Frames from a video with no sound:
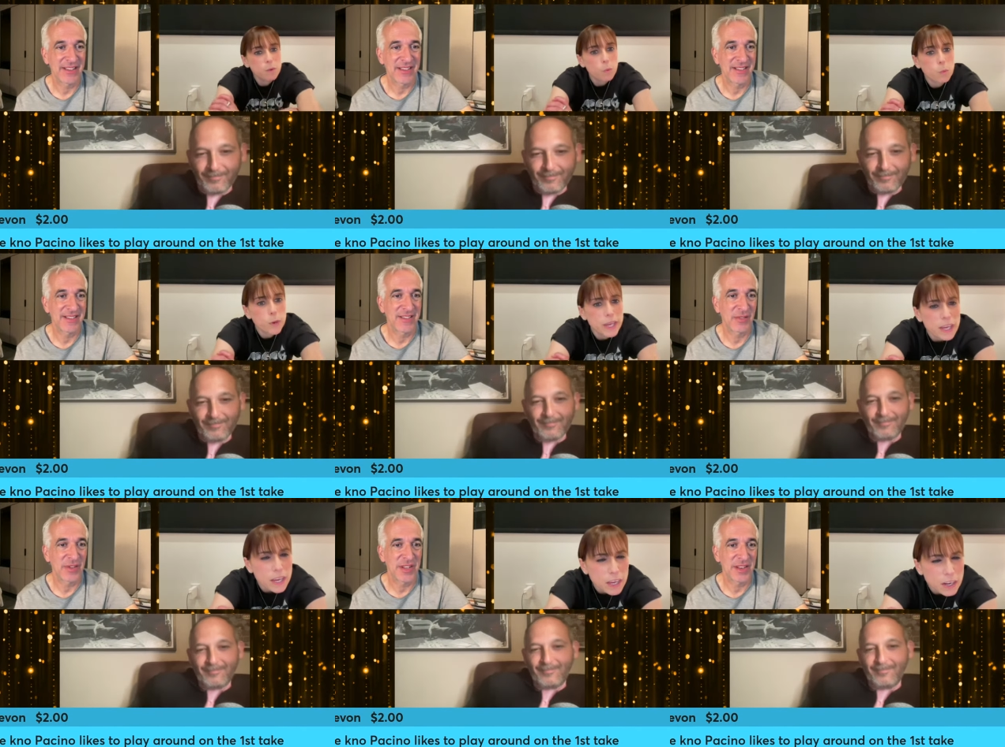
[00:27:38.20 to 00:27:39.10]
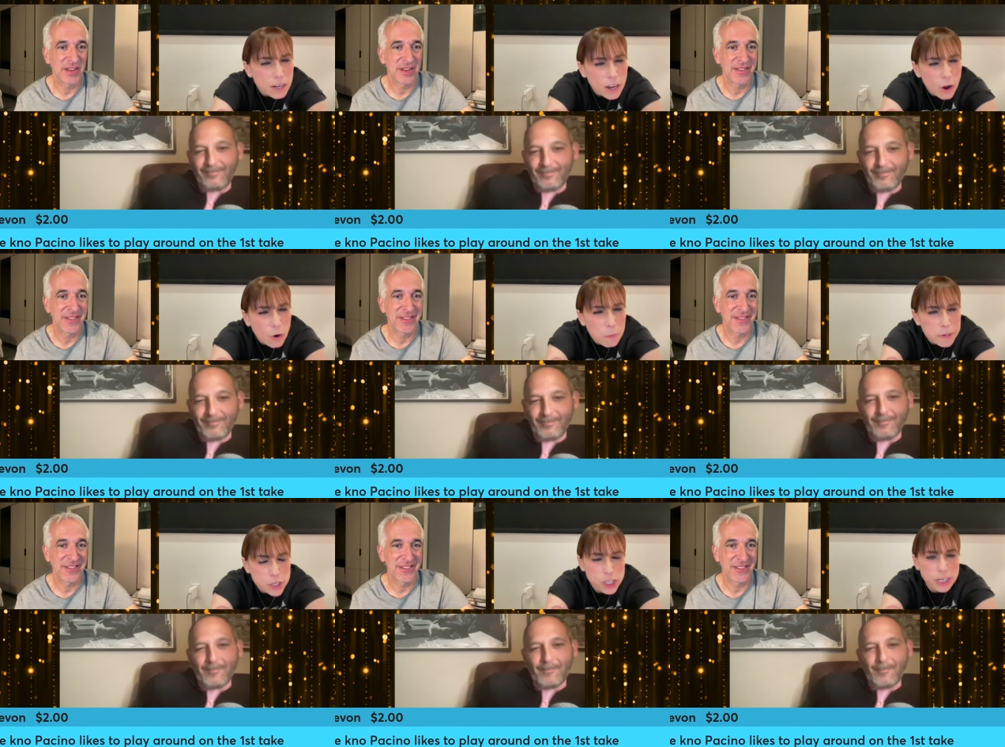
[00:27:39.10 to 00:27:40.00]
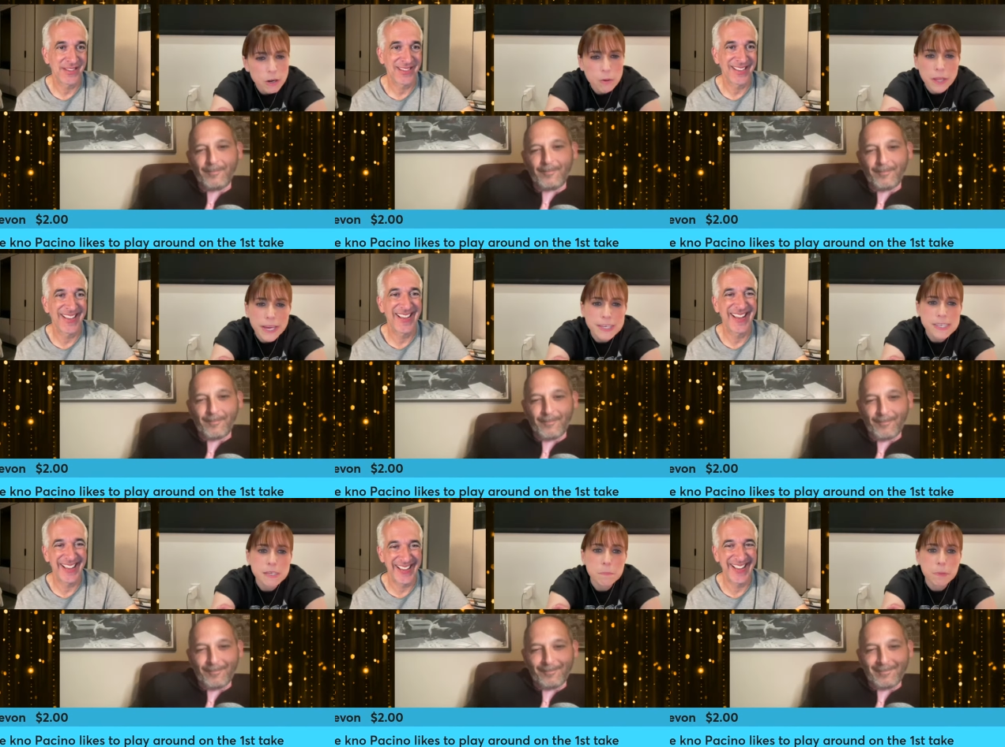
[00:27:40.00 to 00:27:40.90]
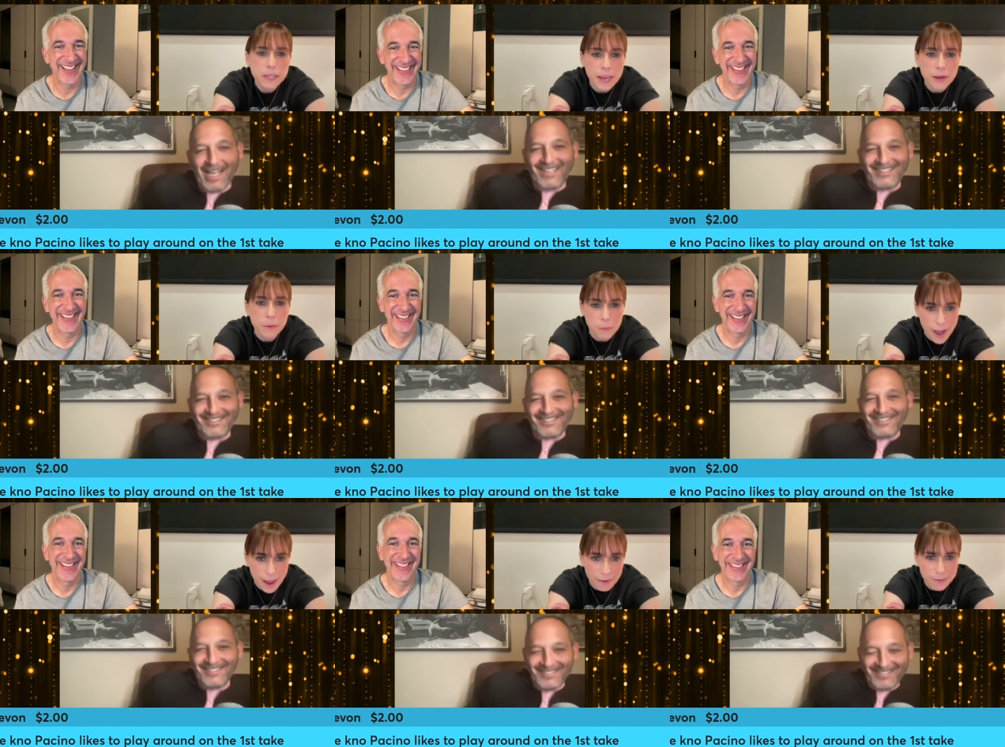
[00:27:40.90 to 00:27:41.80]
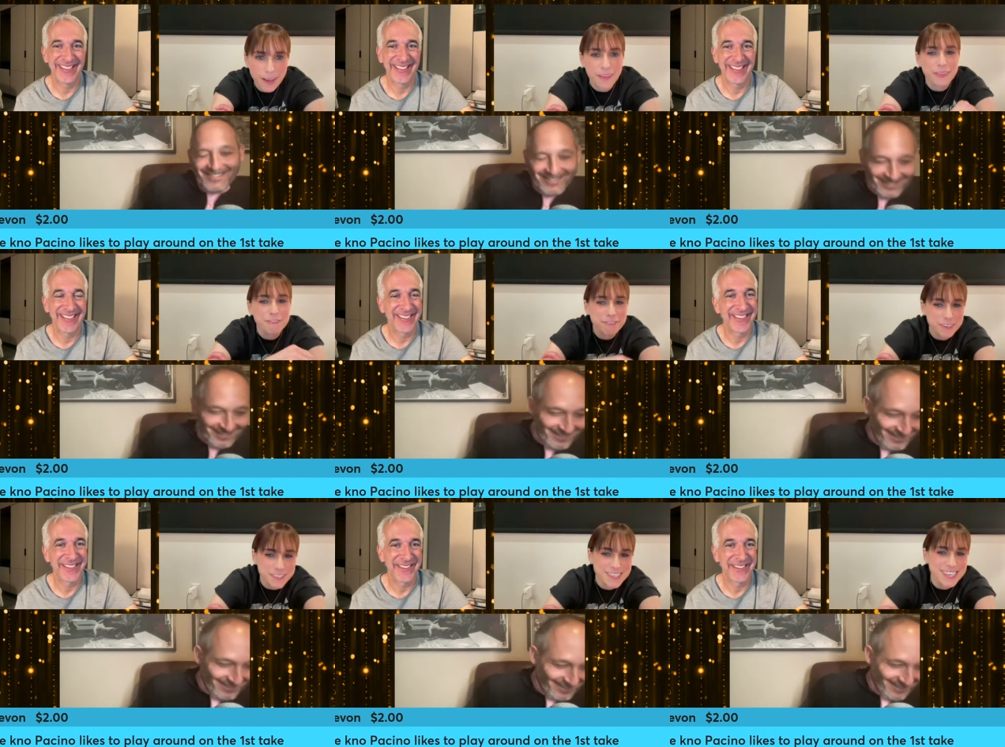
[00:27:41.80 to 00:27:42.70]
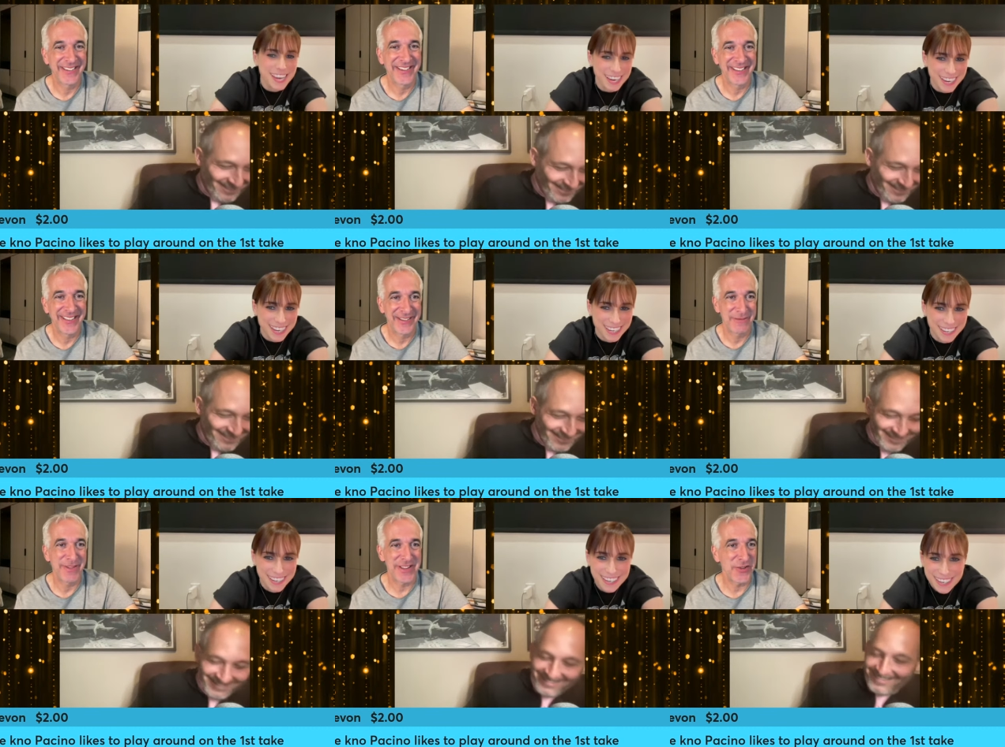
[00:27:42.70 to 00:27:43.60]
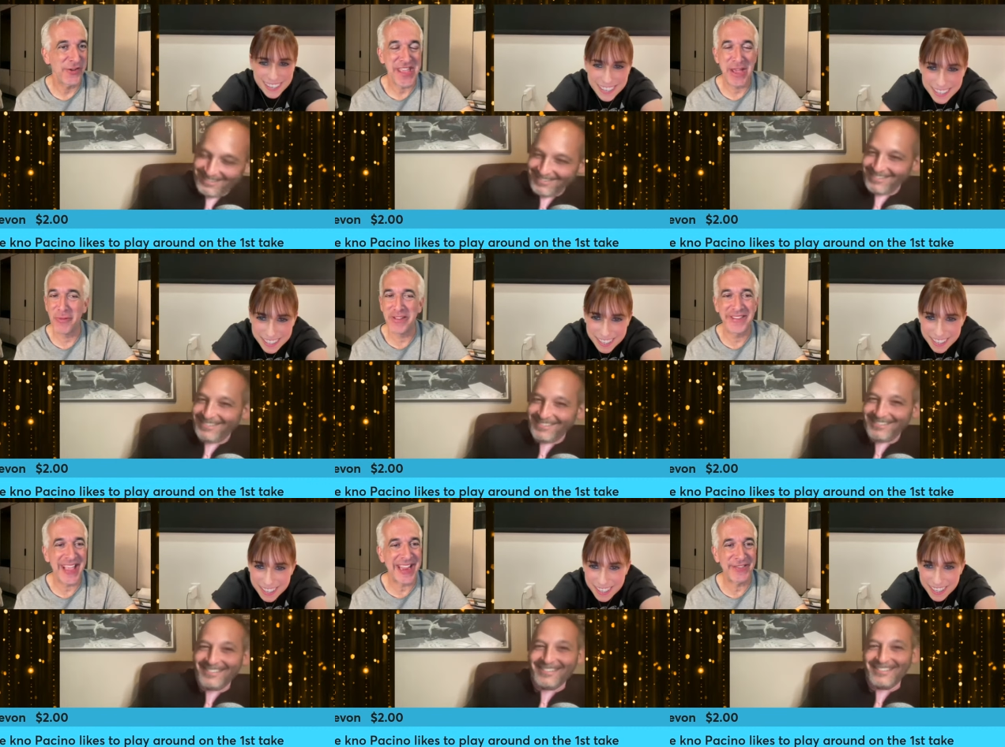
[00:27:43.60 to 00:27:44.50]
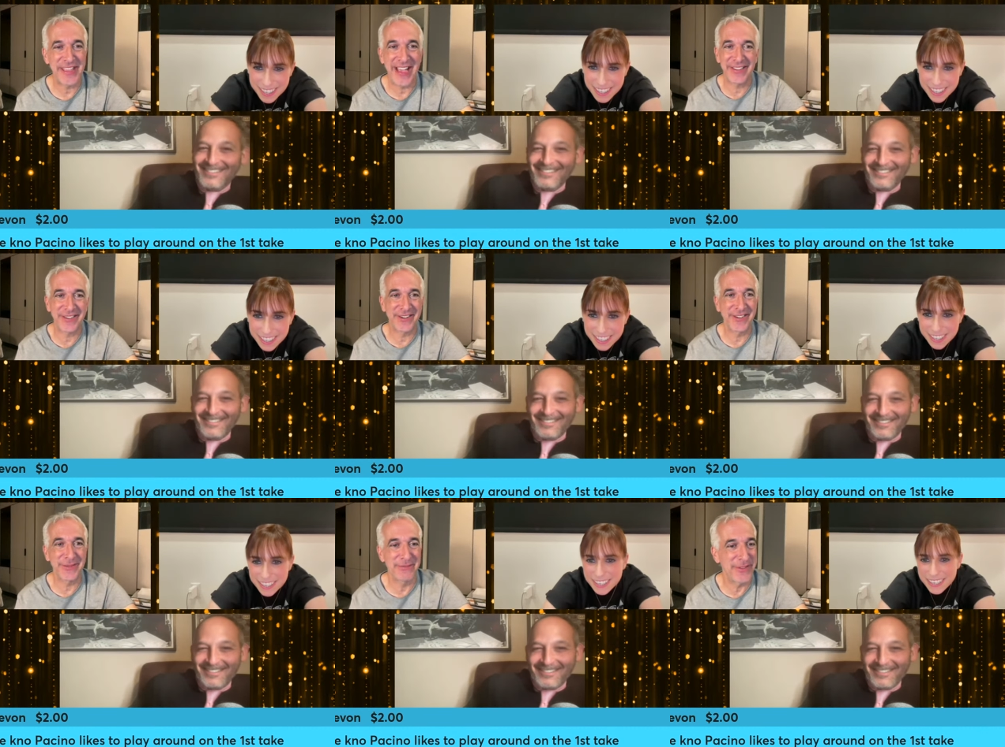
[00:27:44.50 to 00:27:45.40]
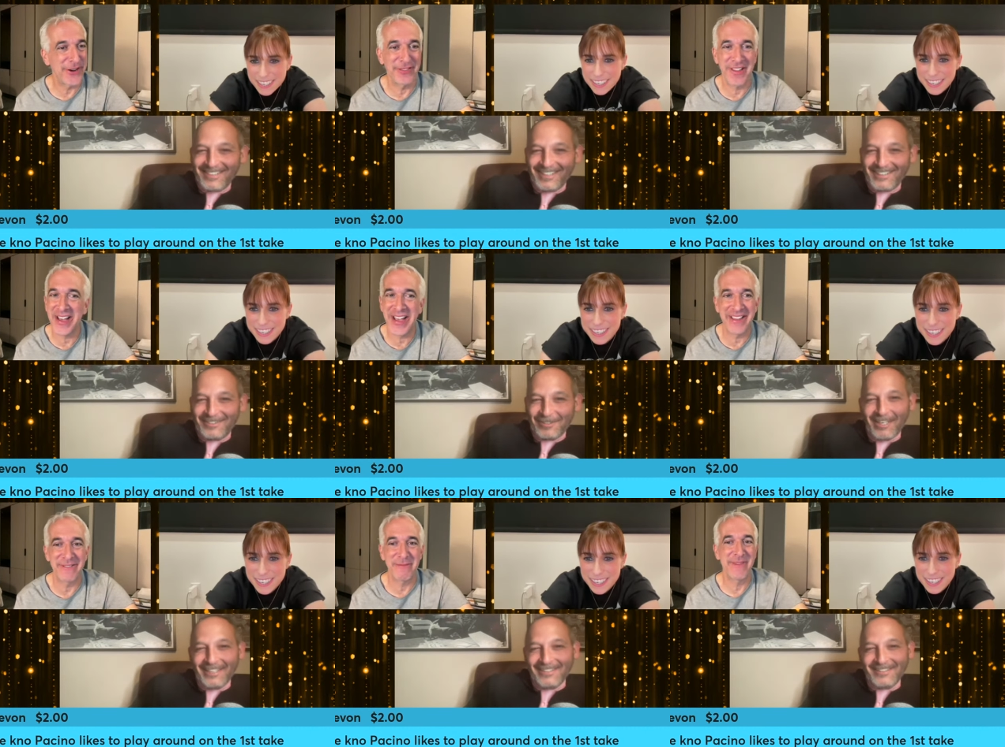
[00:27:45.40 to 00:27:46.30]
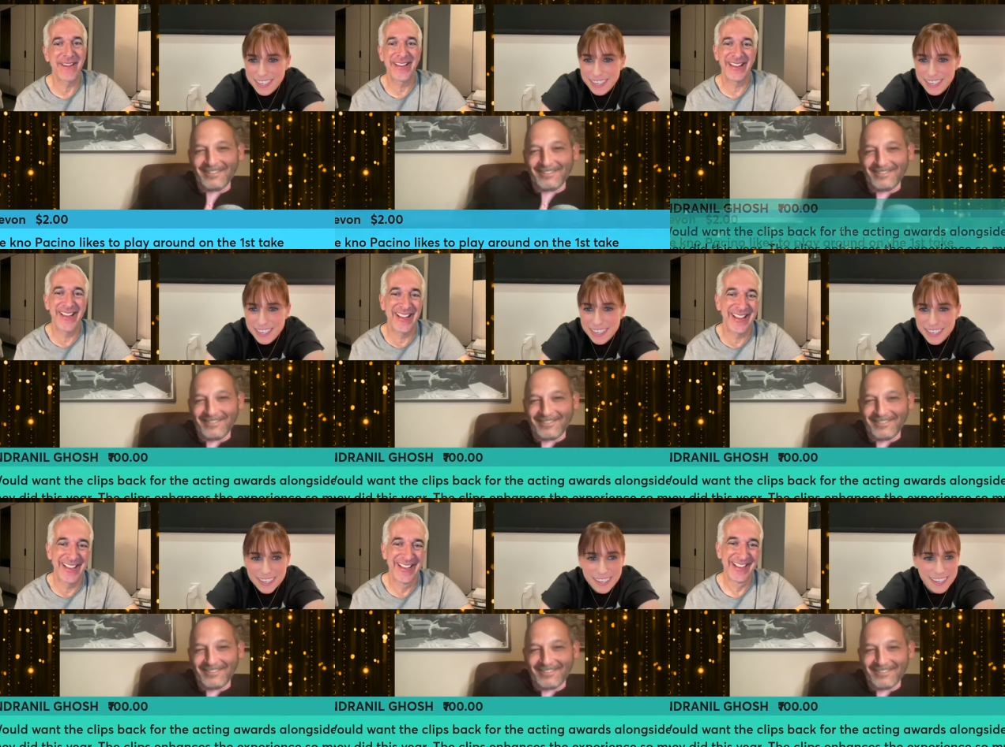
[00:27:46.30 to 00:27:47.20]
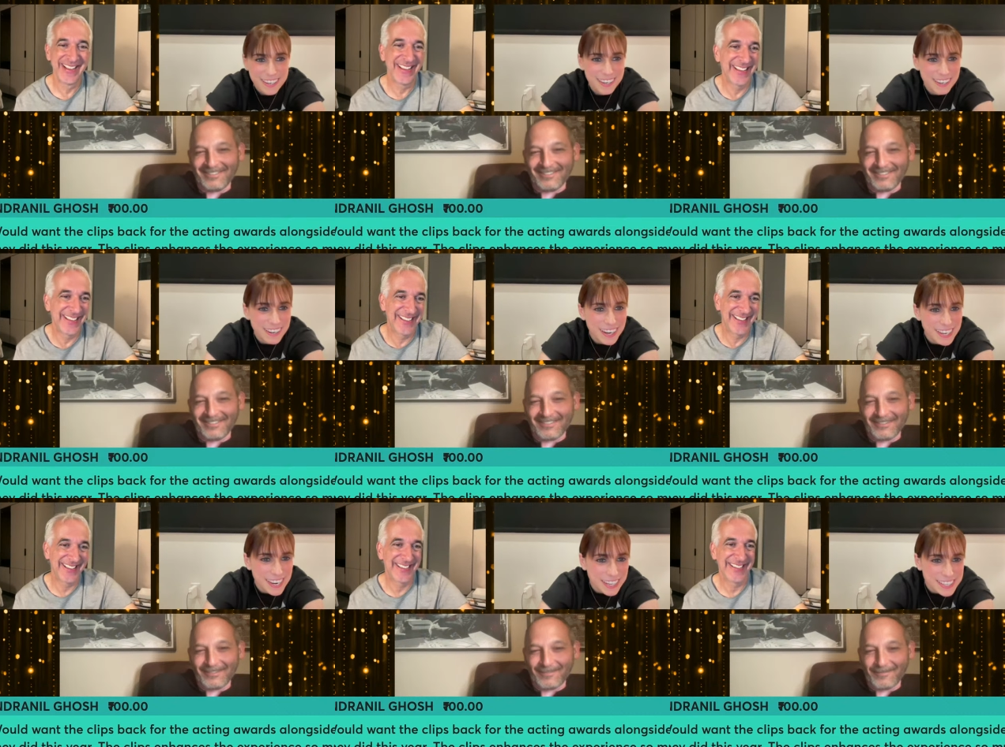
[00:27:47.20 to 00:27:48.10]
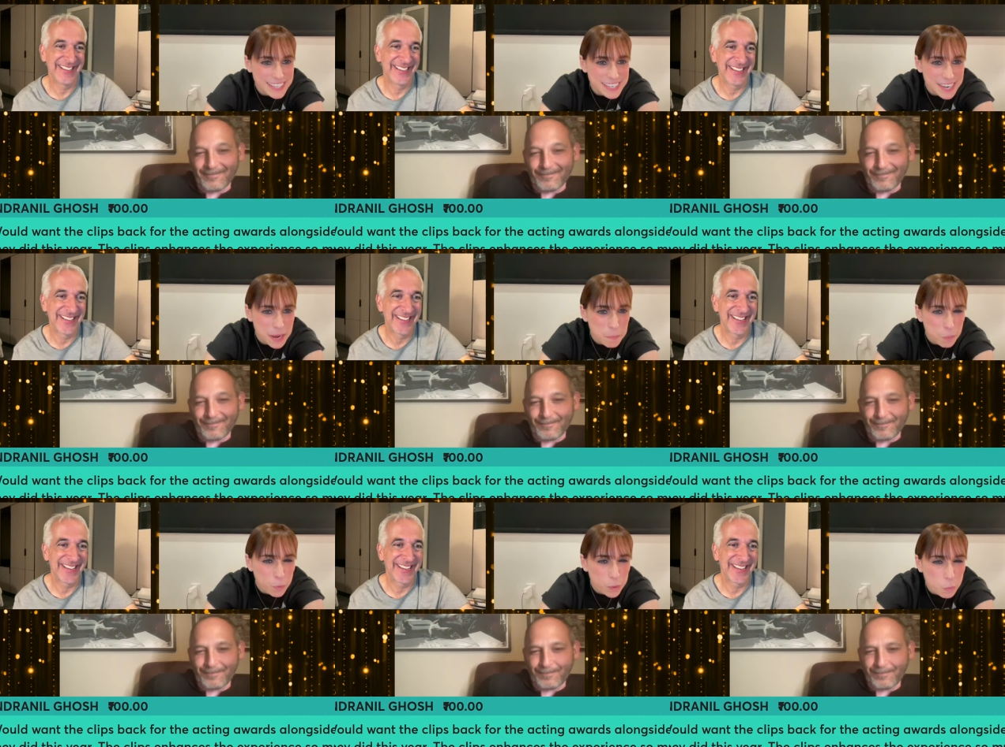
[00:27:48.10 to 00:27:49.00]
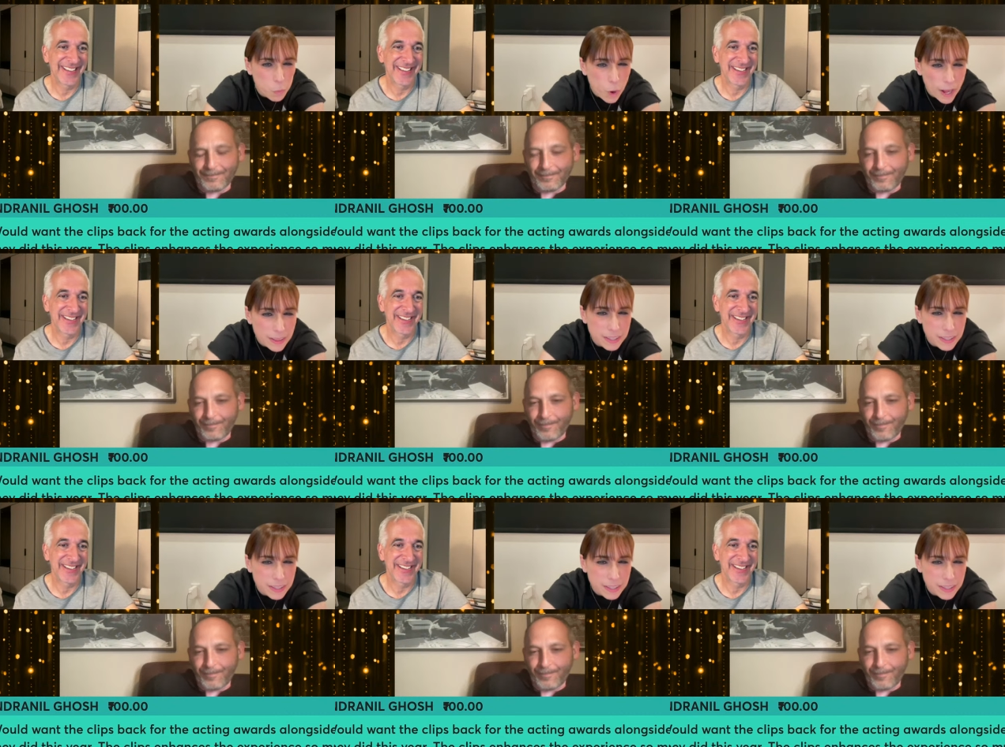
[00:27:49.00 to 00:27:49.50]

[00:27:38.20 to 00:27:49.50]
Speaker 1: We know Pacino likes to play around on the first take.
Speaker 2: You only get one take at the Oscars. They're live. All
Speaker 1: right. Next up, would want